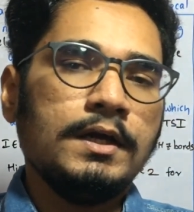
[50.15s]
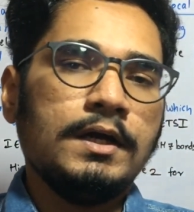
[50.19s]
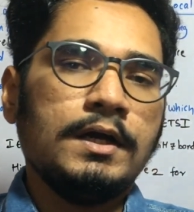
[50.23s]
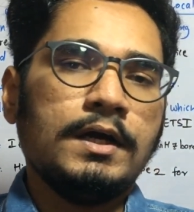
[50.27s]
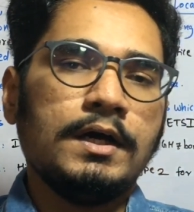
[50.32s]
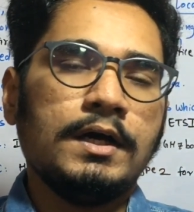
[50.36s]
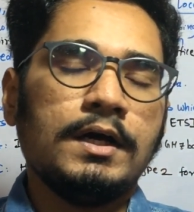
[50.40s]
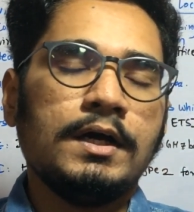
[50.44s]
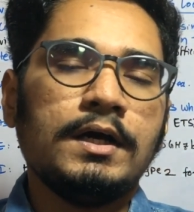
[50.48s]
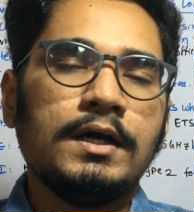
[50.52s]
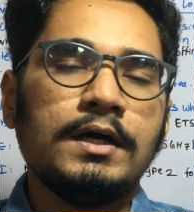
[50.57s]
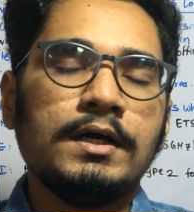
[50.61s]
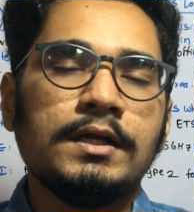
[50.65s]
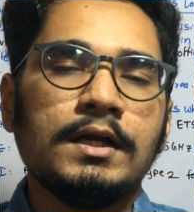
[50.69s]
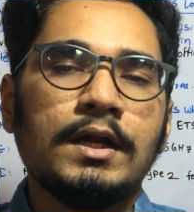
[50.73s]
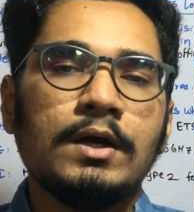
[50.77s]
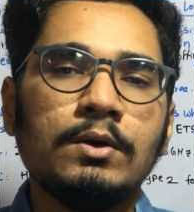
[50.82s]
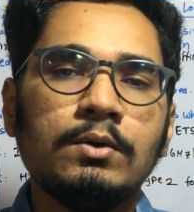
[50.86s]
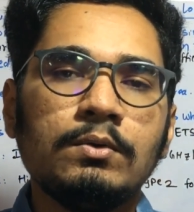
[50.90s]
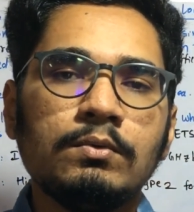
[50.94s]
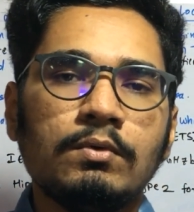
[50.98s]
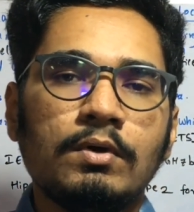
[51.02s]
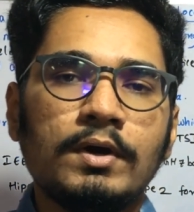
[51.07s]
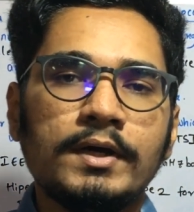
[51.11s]

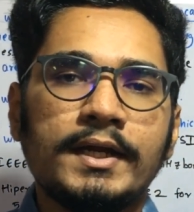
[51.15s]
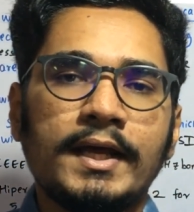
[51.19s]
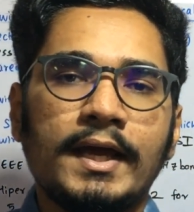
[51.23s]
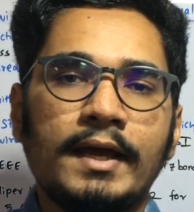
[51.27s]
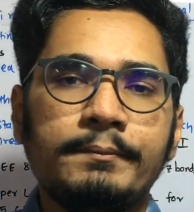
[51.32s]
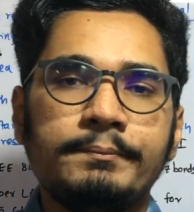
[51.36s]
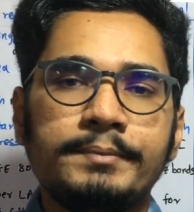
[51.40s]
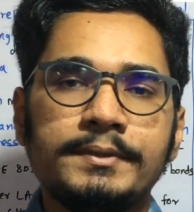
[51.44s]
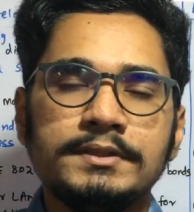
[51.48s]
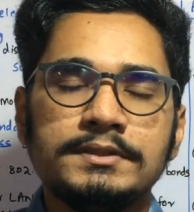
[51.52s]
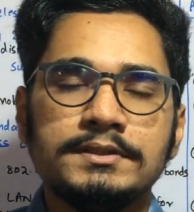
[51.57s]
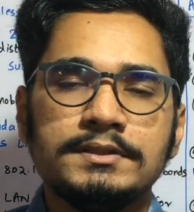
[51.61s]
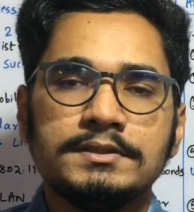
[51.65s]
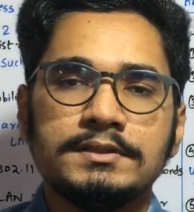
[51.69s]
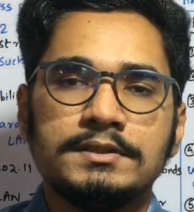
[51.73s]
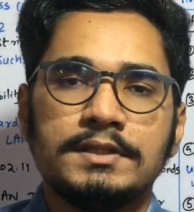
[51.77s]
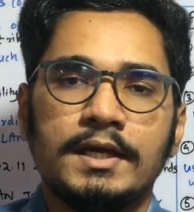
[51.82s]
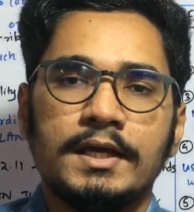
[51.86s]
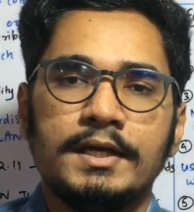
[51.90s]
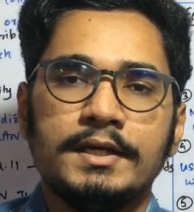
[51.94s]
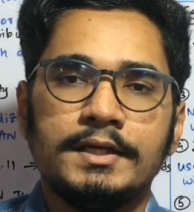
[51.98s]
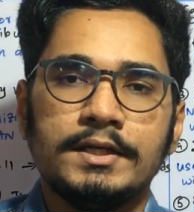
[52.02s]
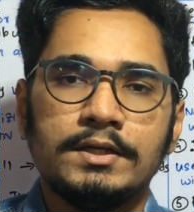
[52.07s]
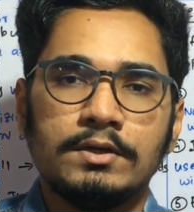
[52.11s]
Now what happens is
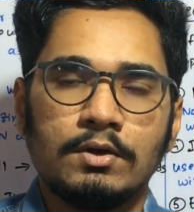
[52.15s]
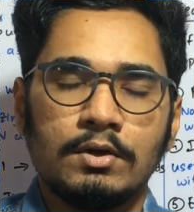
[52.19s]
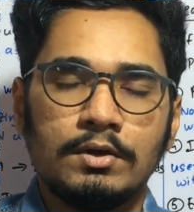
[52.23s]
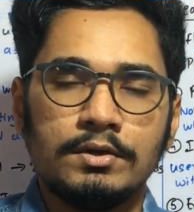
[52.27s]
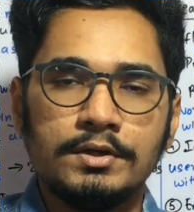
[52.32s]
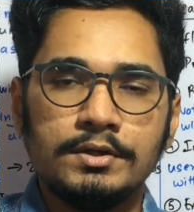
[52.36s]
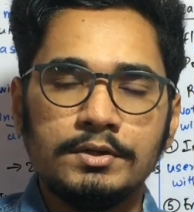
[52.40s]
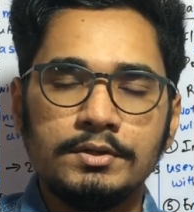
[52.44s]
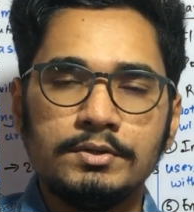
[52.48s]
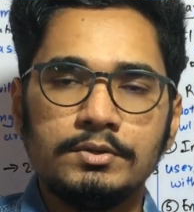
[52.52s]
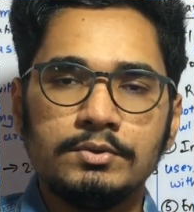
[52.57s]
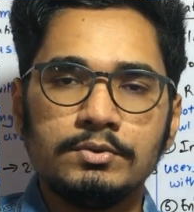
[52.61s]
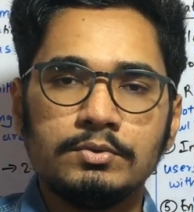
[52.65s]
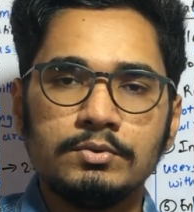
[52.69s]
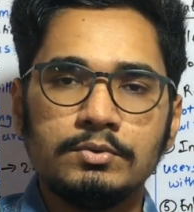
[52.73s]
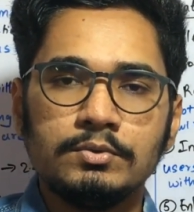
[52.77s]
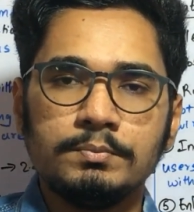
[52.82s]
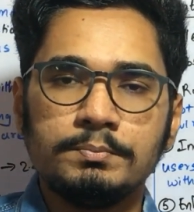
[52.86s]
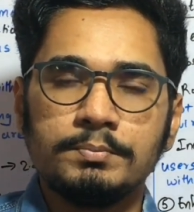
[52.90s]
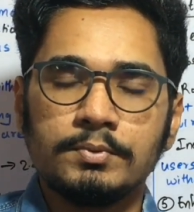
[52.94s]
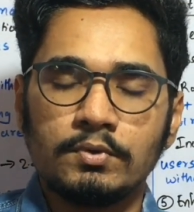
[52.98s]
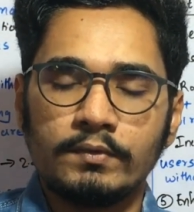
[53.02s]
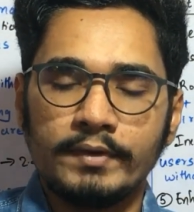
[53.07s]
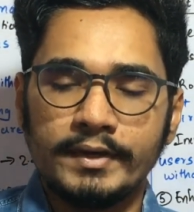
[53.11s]
that in order
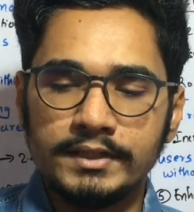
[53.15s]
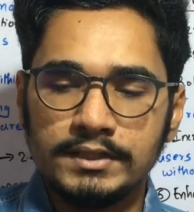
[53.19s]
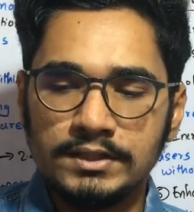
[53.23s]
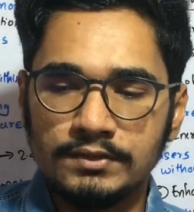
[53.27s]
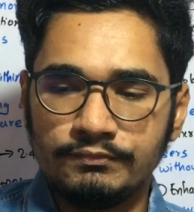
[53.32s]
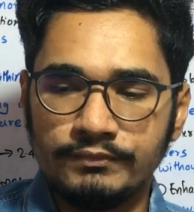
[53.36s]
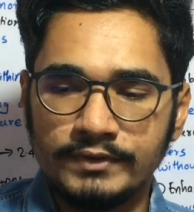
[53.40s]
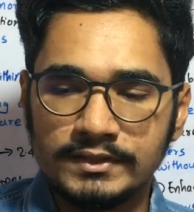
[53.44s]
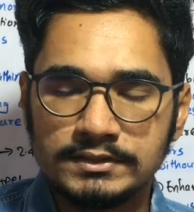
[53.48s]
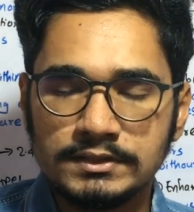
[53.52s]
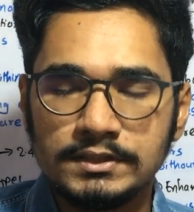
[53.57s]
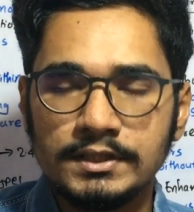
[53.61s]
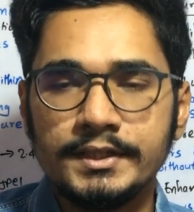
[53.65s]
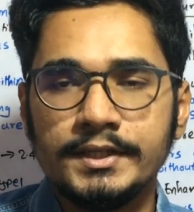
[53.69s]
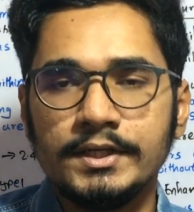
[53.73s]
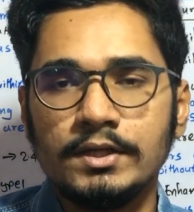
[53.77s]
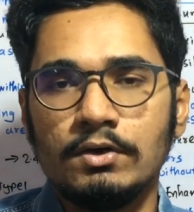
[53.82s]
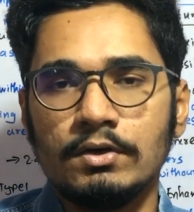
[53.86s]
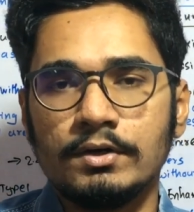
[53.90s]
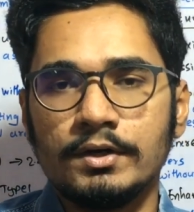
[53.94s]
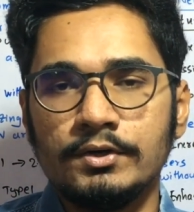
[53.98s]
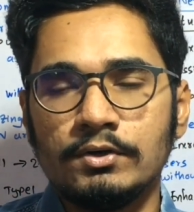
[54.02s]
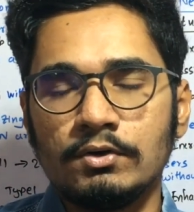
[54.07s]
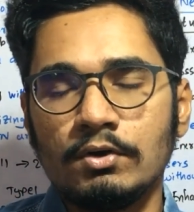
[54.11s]
to provide the facility
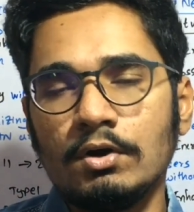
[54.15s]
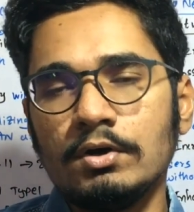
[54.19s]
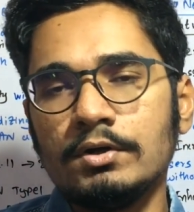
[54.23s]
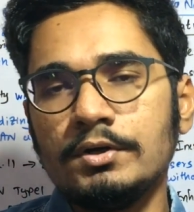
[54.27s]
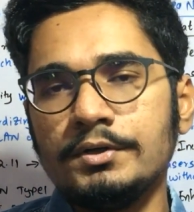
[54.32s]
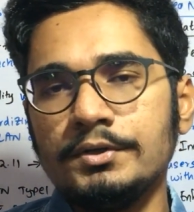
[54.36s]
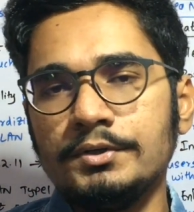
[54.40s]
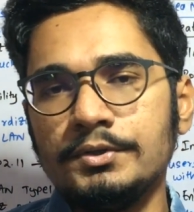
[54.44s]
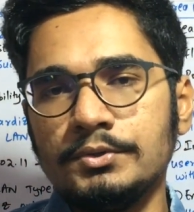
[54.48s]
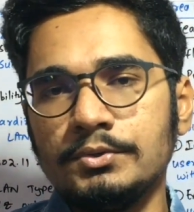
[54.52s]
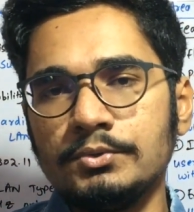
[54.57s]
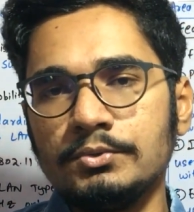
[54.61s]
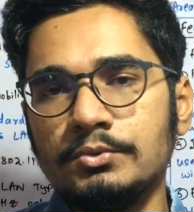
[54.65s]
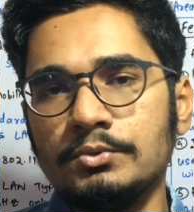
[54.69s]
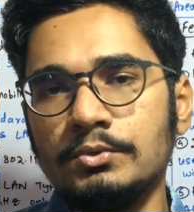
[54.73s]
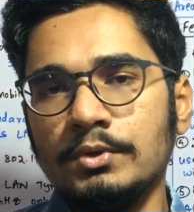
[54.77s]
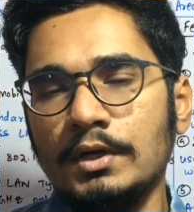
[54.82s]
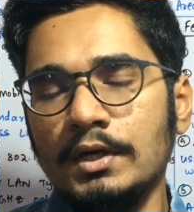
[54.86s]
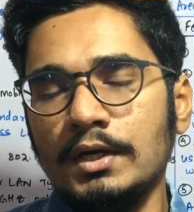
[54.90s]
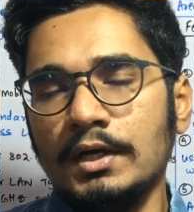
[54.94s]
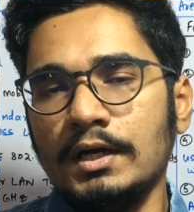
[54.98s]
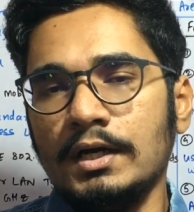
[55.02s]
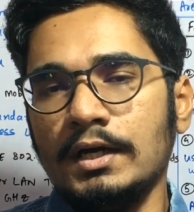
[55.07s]
or in order to